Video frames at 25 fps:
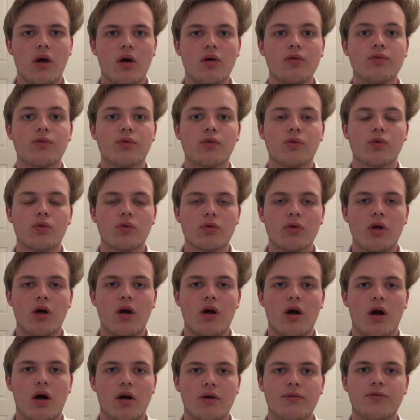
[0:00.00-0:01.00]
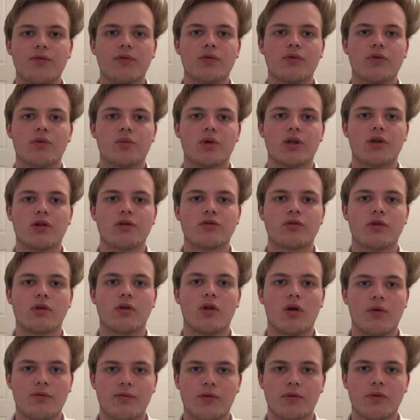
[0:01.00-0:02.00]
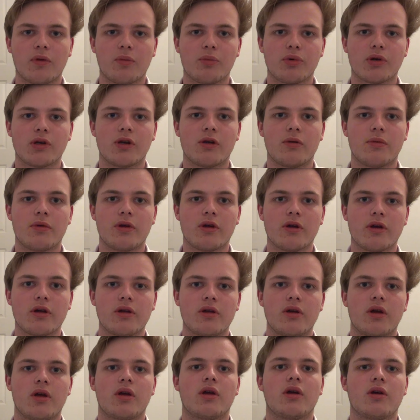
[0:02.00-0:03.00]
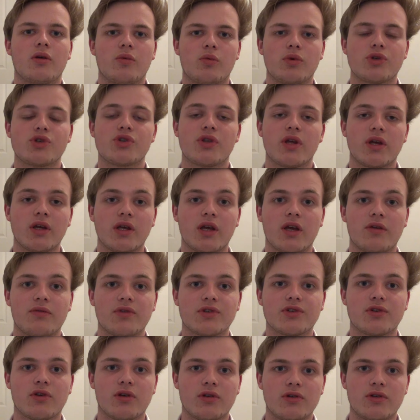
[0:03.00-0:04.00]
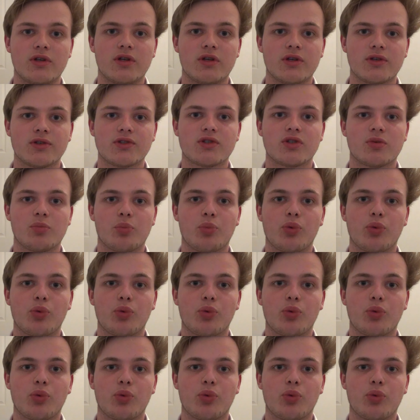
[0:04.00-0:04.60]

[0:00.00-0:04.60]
Overall, I feel that we learned a lot from the preliminary, which then gave us ideas to